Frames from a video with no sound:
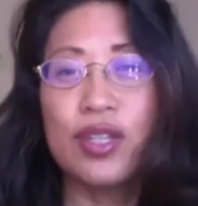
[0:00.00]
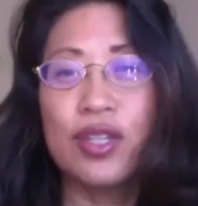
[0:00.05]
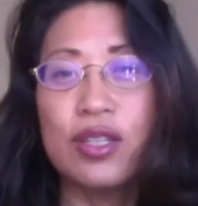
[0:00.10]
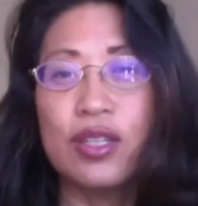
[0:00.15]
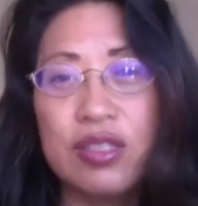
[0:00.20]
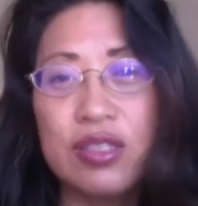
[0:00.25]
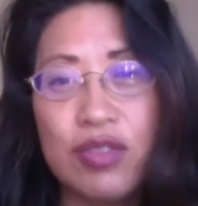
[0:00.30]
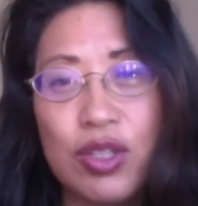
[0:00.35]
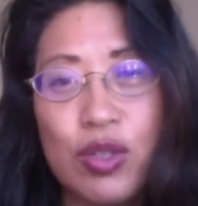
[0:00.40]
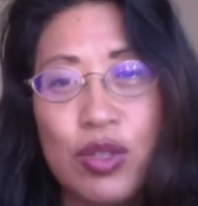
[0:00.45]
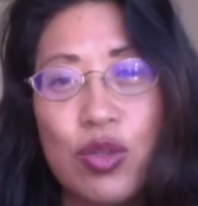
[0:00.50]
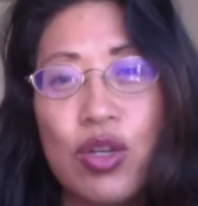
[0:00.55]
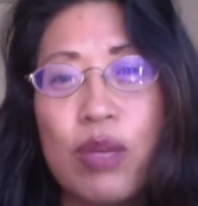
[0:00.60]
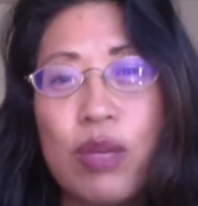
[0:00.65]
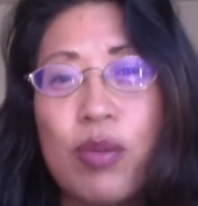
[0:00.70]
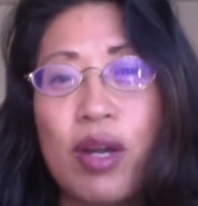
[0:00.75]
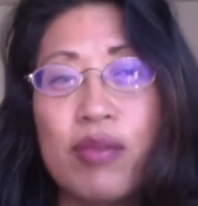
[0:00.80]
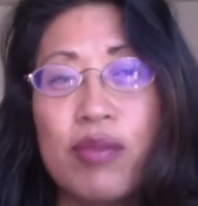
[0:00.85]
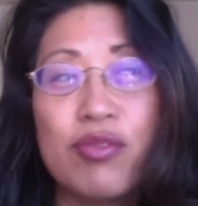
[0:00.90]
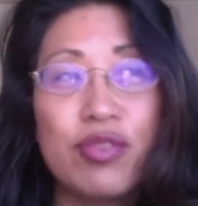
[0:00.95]
those of you who are
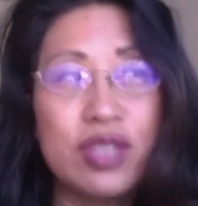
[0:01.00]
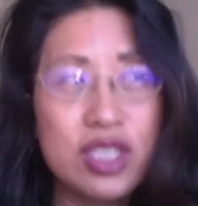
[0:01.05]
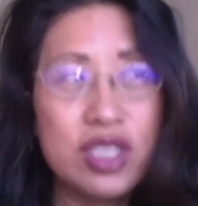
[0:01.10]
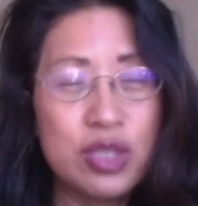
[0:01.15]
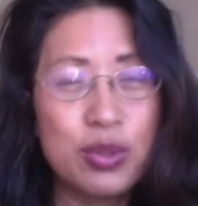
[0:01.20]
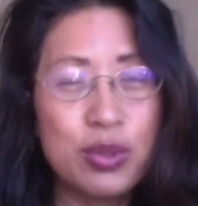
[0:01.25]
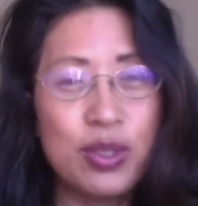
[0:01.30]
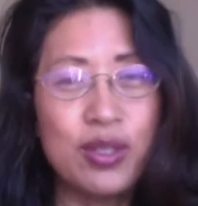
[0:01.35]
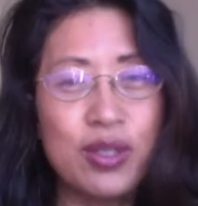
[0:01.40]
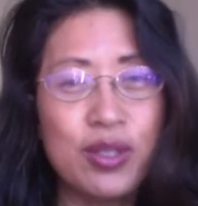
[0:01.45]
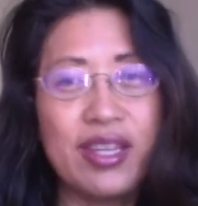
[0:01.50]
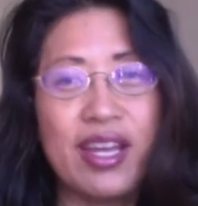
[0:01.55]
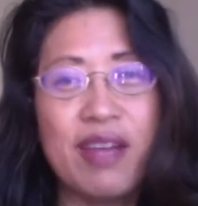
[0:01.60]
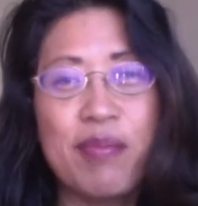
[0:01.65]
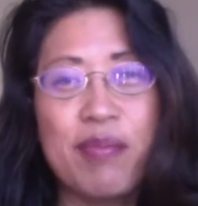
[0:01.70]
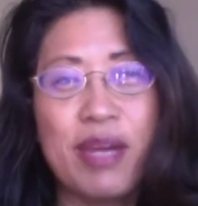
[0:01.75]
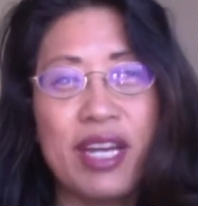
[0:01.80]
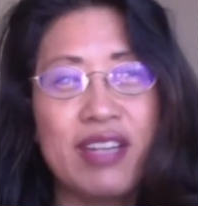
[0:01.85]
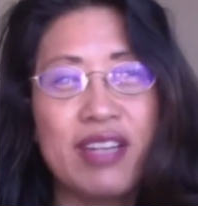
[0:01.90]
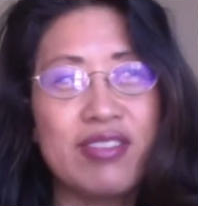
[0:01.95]
more visual, and
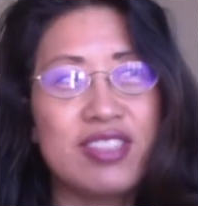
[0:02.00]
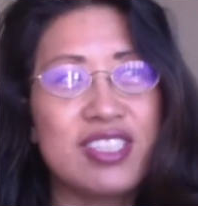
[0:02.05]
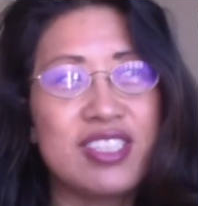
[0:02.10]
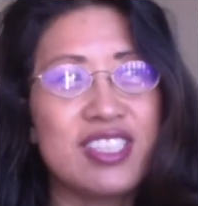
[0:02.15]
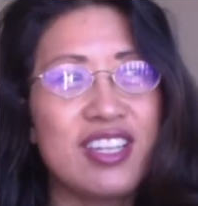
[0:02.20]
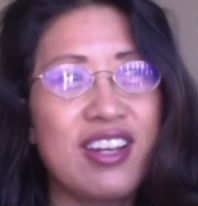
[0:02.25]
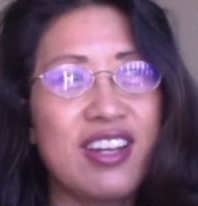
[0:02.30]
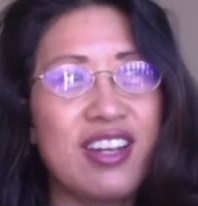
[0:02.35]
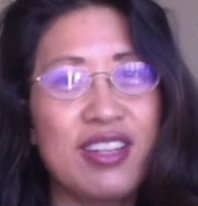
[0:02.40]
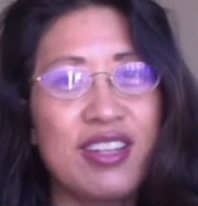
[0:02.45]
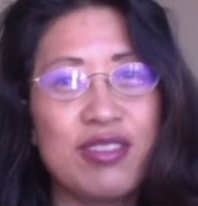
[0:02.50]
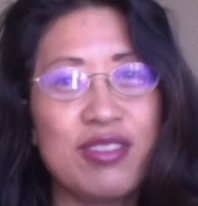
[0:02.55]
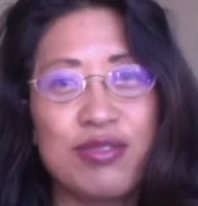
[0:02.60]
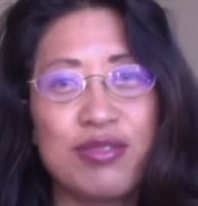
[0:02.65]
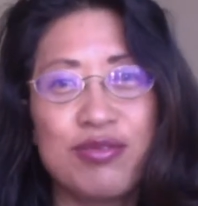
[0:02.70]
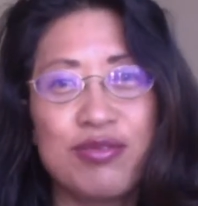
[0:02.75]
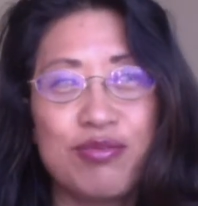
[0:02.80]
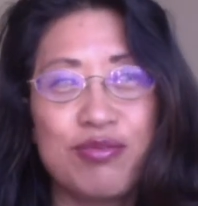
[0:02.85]
that might have just kind of